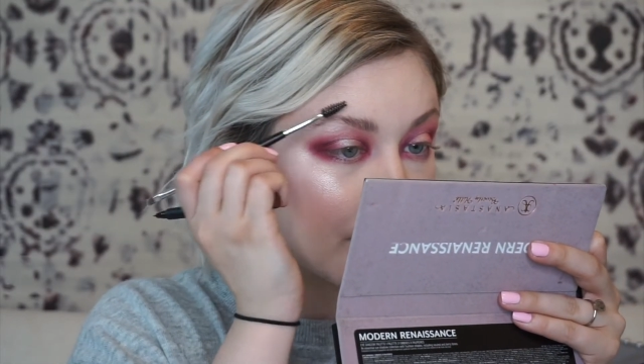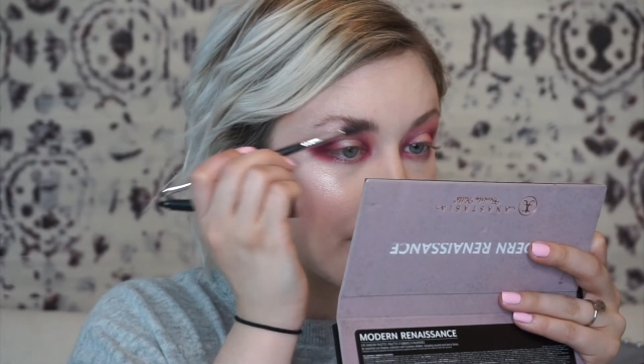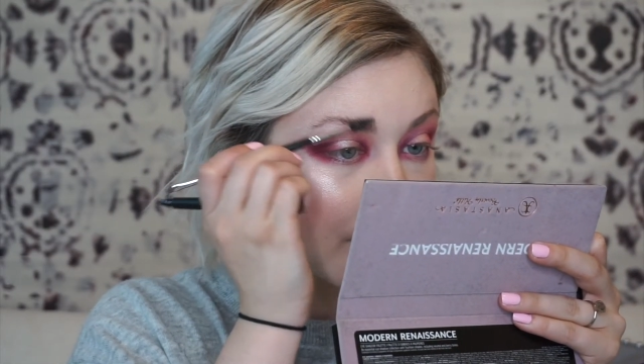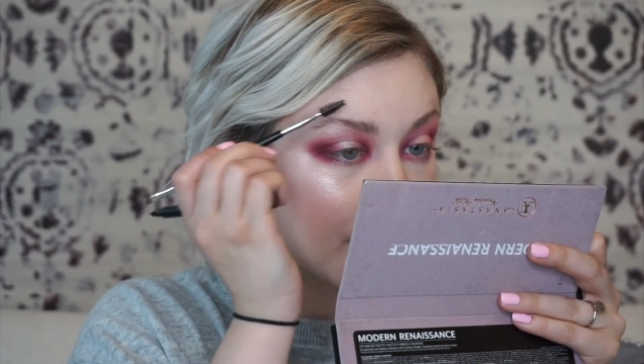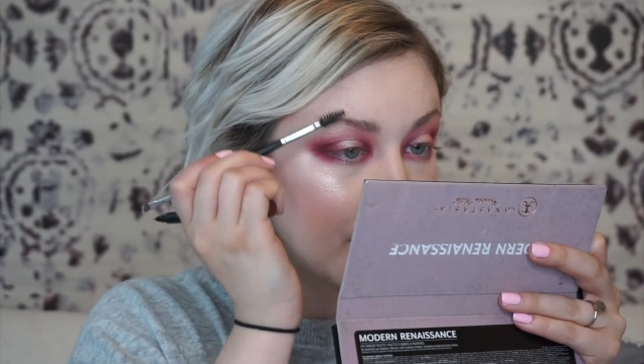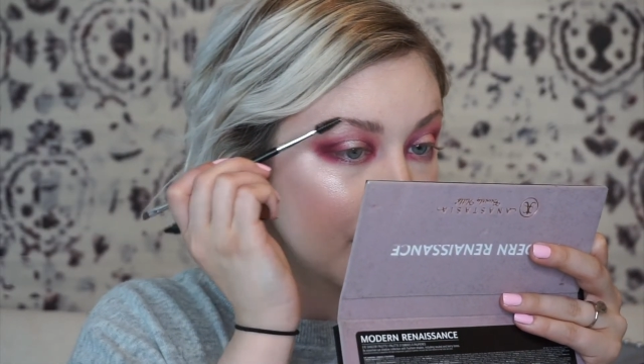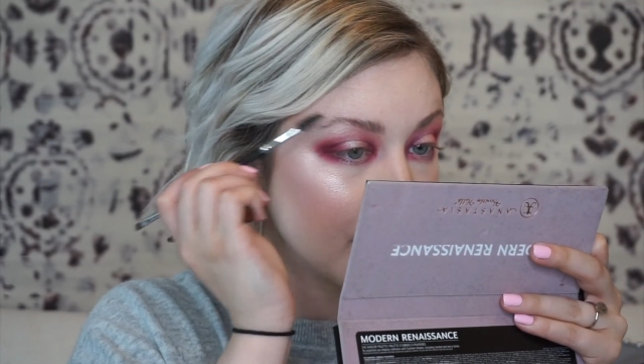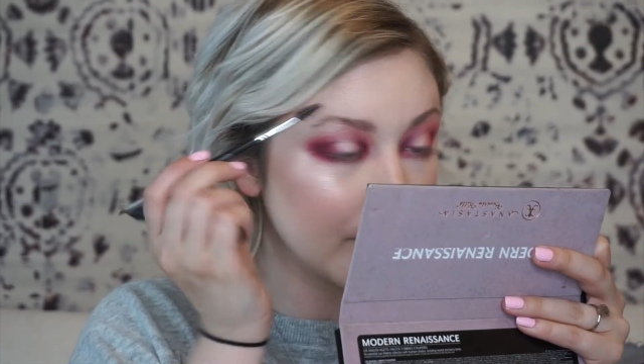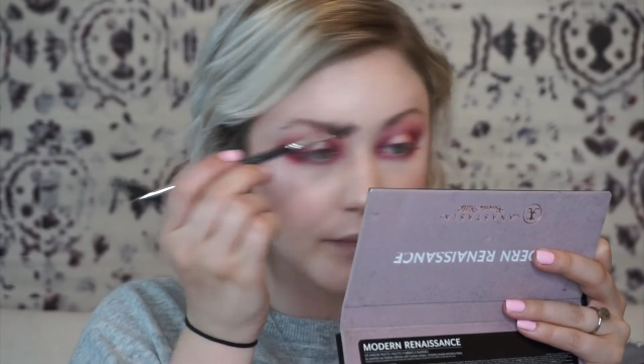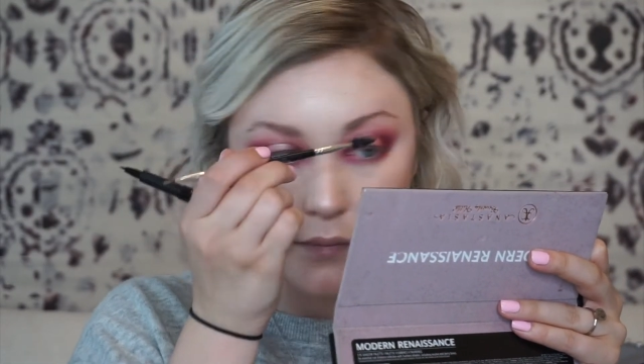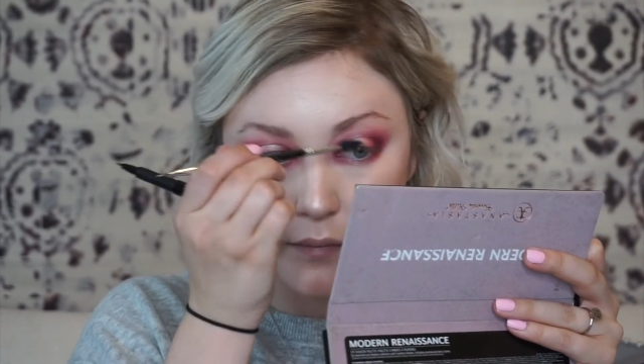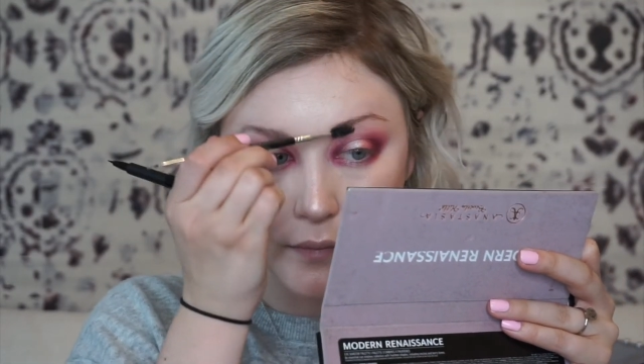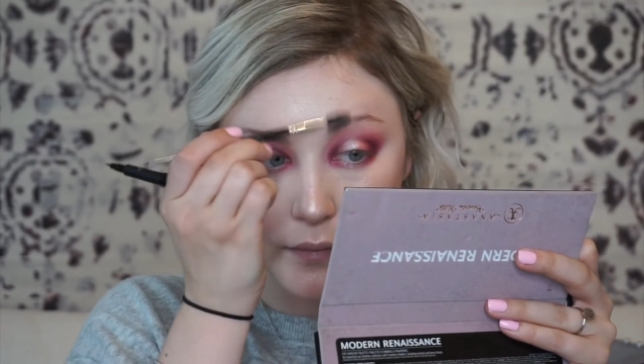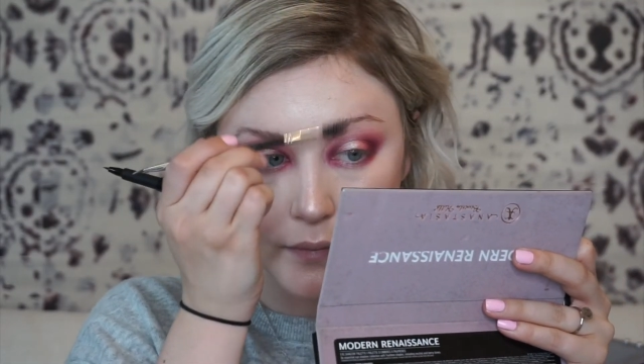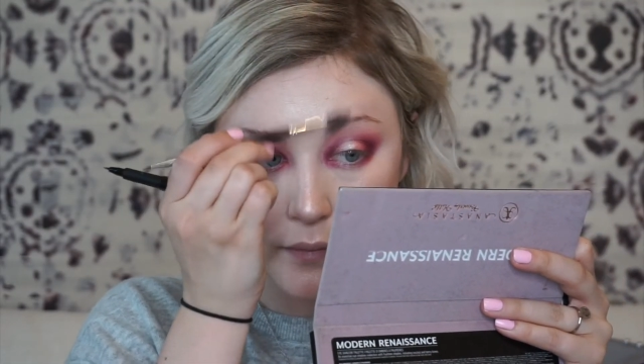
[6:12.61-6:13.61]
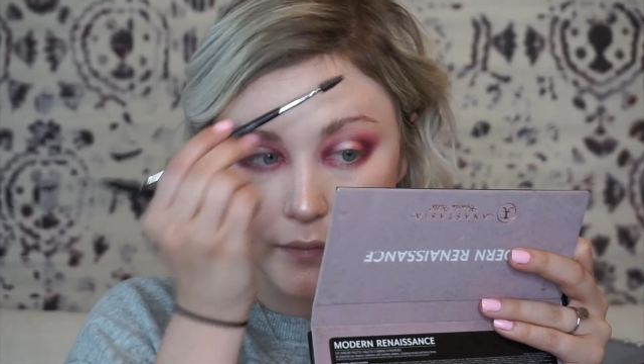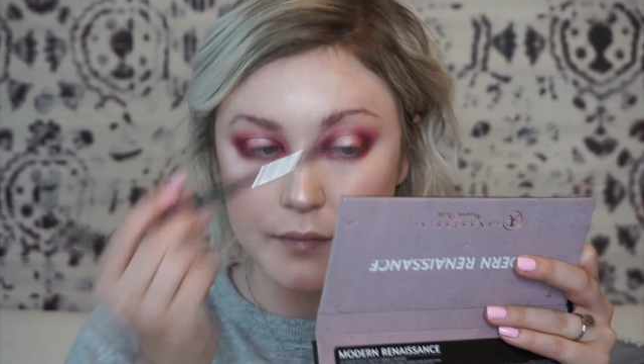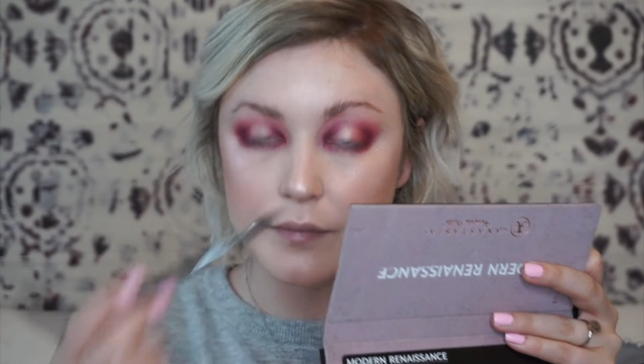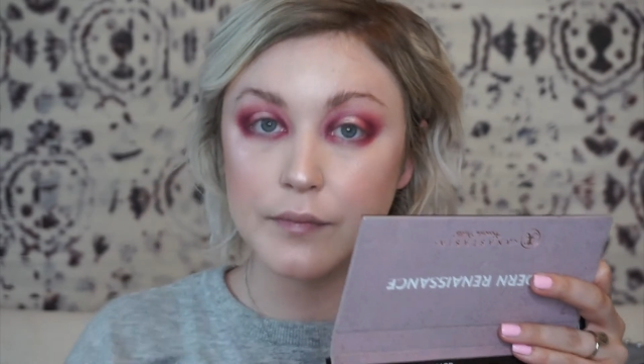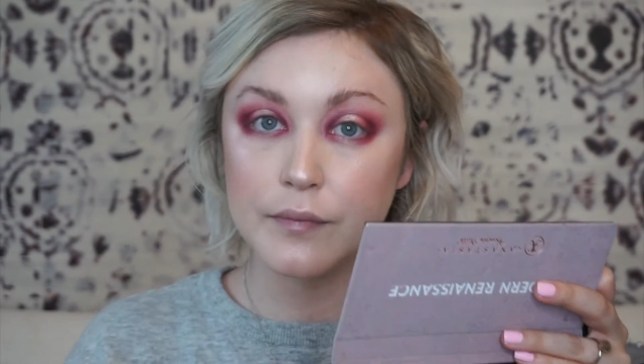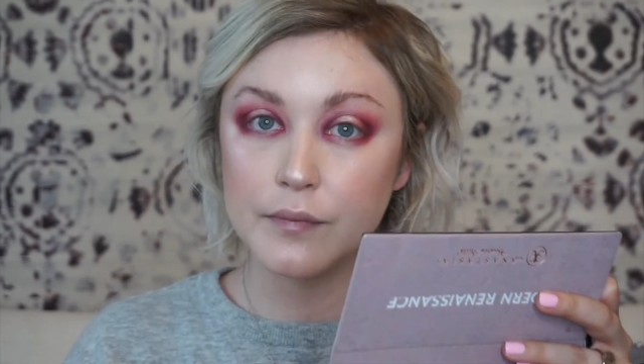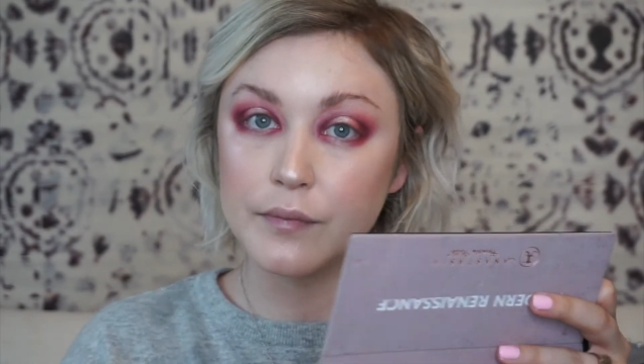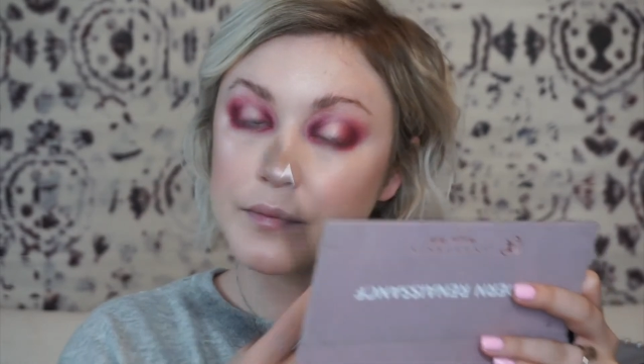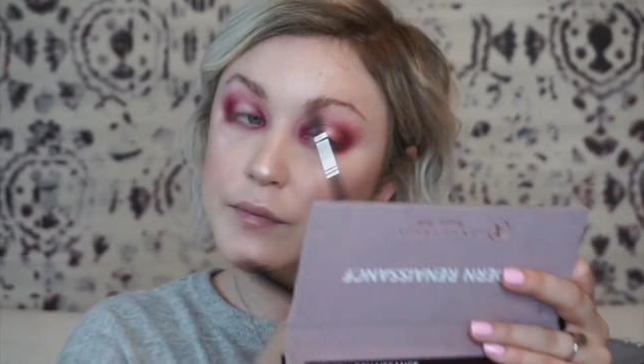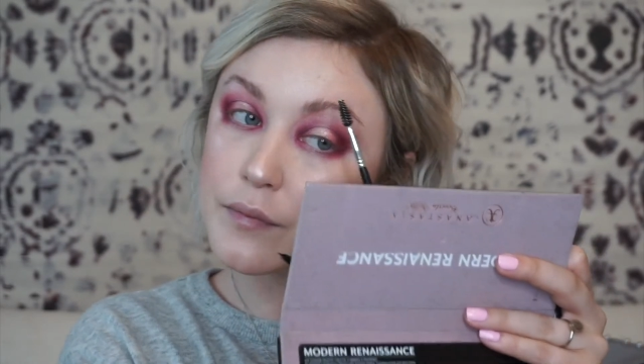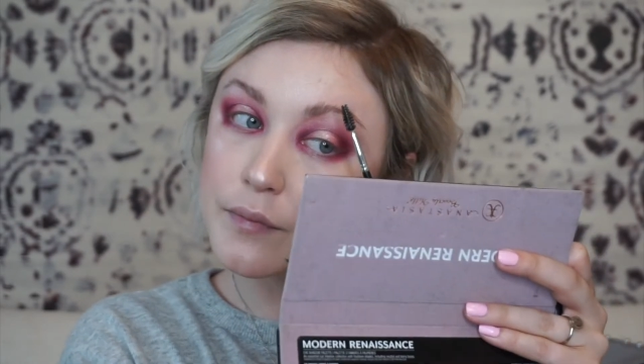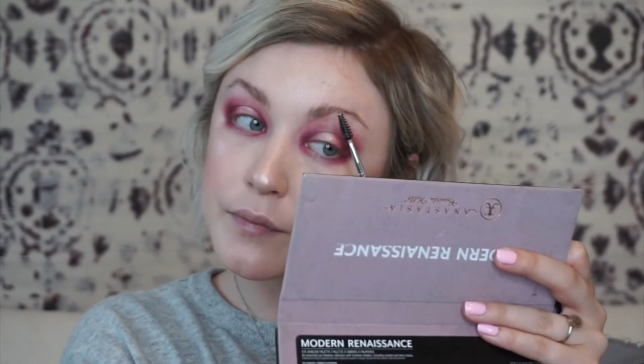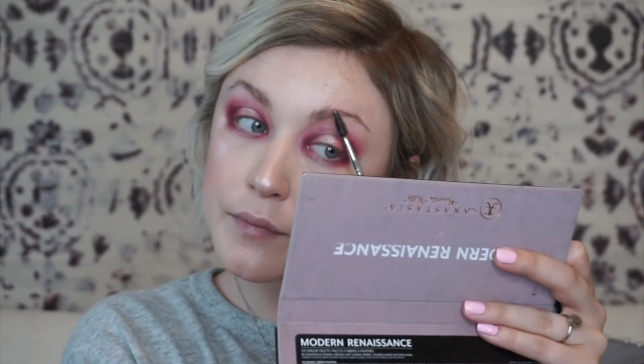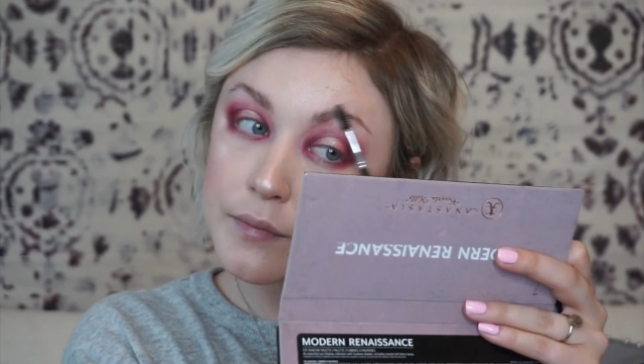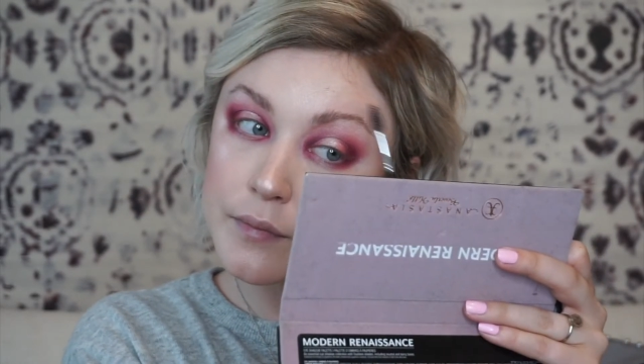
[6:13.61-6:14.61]
boys out, make them look
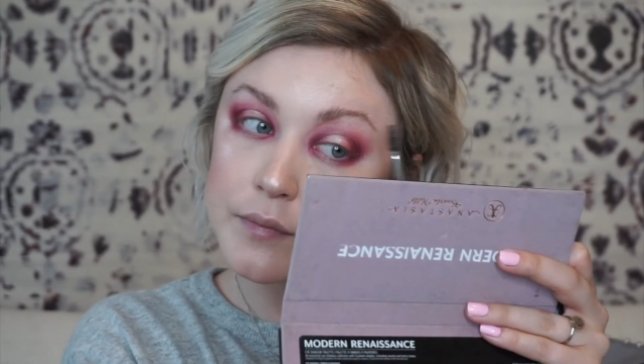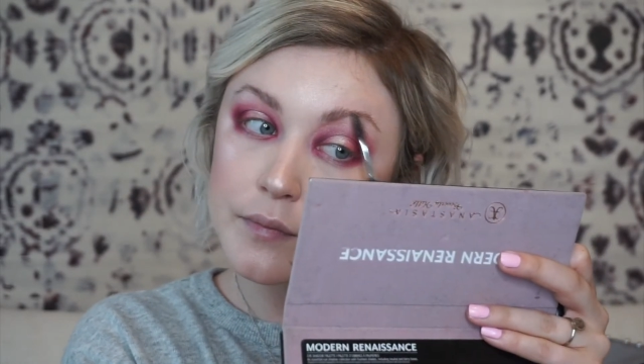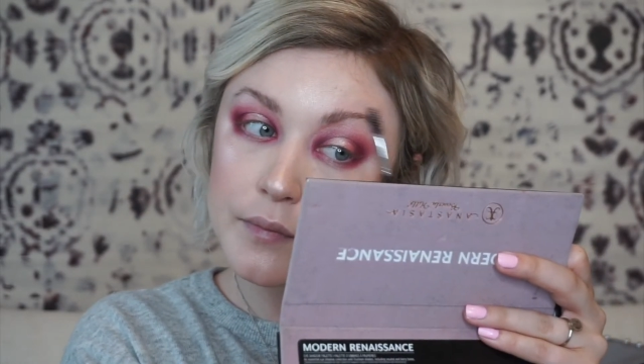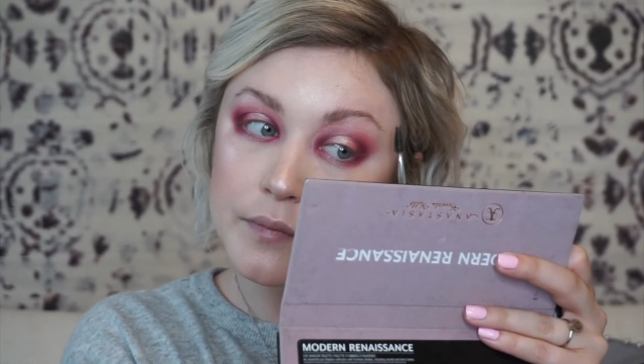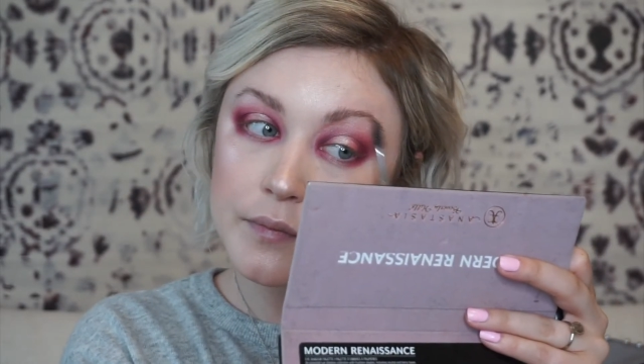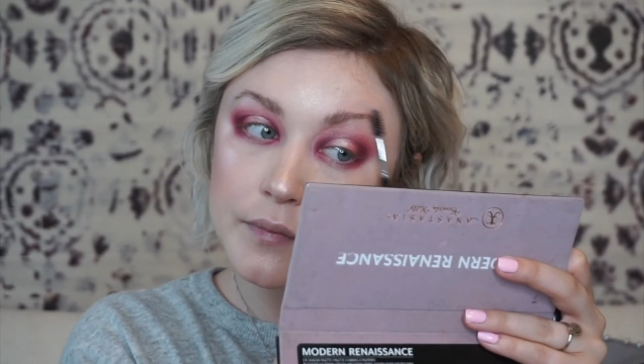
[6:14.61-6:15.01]
presentable.